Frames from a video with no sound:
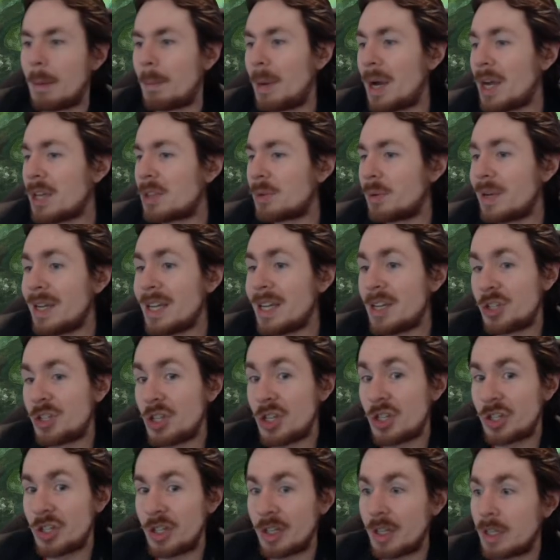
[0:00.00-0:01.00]
by the way,
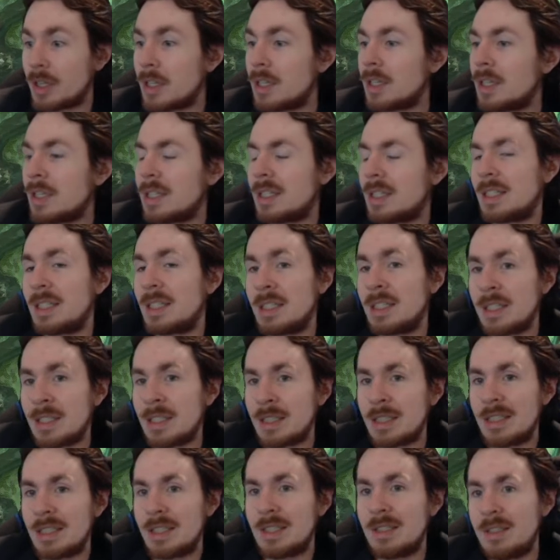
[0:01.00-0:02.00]
GG.
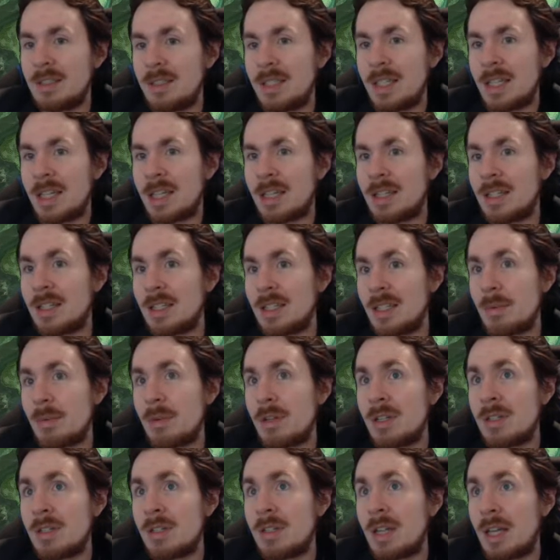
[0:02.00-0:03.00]
Uh, yeah, in
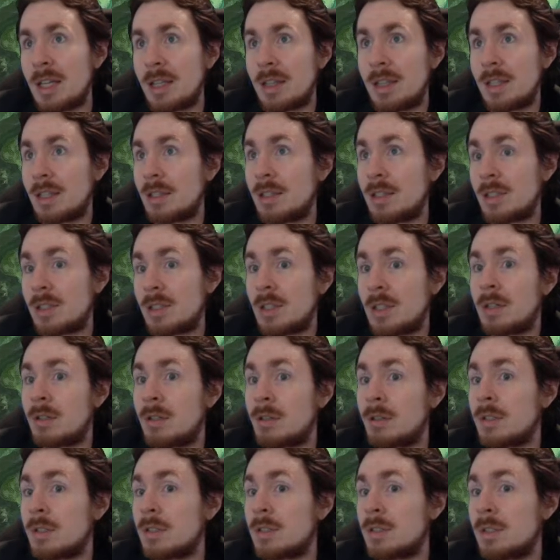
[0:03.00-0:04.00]
limited, I think this
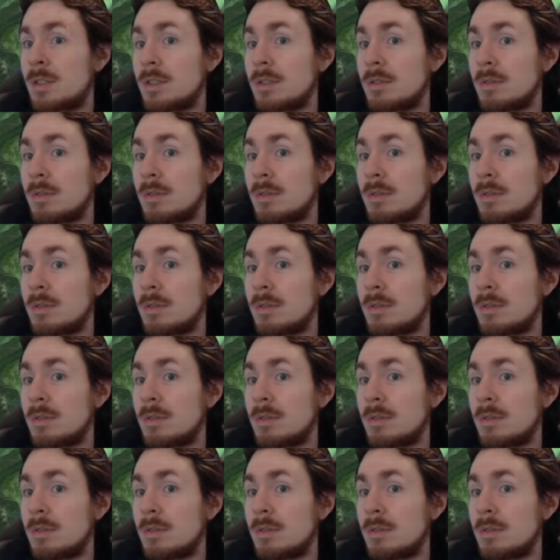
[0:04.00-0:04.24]
card is...